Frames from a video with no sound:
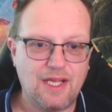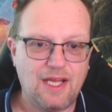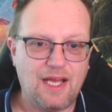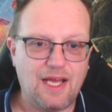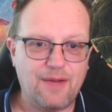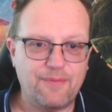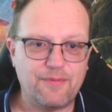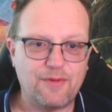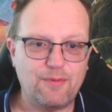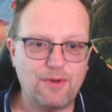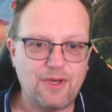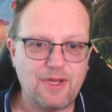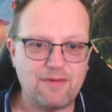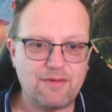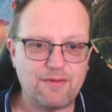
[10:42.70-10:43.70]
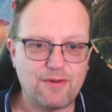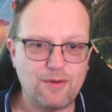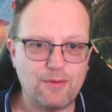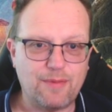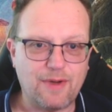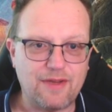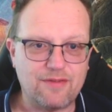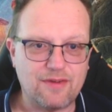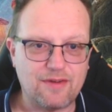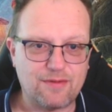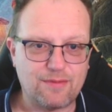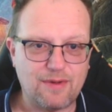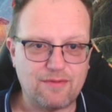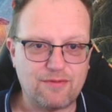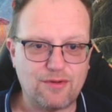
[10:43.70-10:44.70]
Um, we only have a few
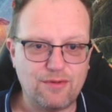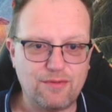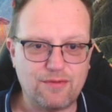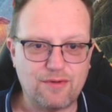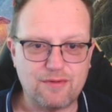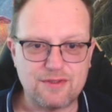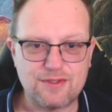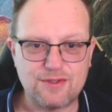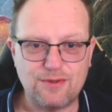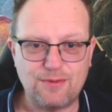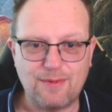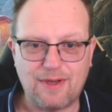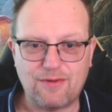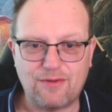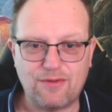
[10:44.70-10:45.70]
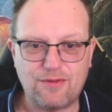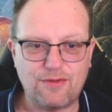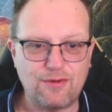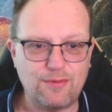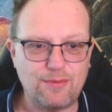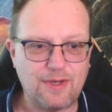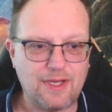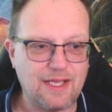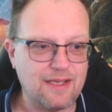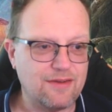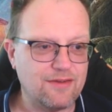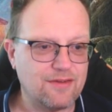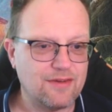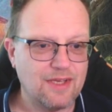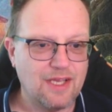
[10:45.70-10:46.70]
basics. We have two forests, two mountains, two
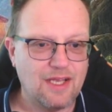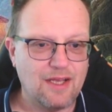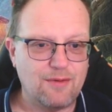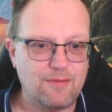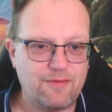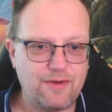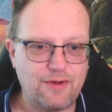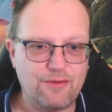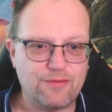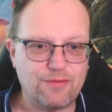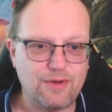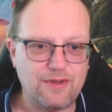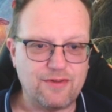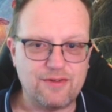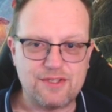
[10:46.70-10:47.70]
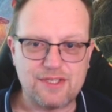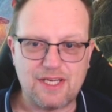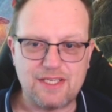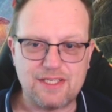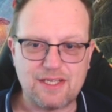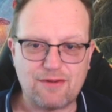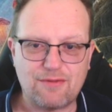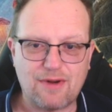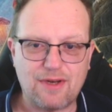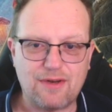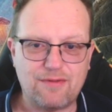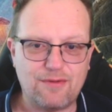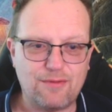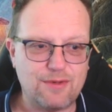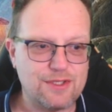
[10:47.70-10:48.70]
plains. Feel free to change that round
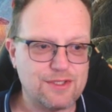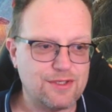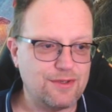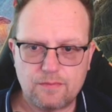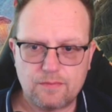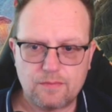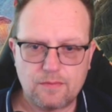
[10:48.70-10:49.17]
if you wish to.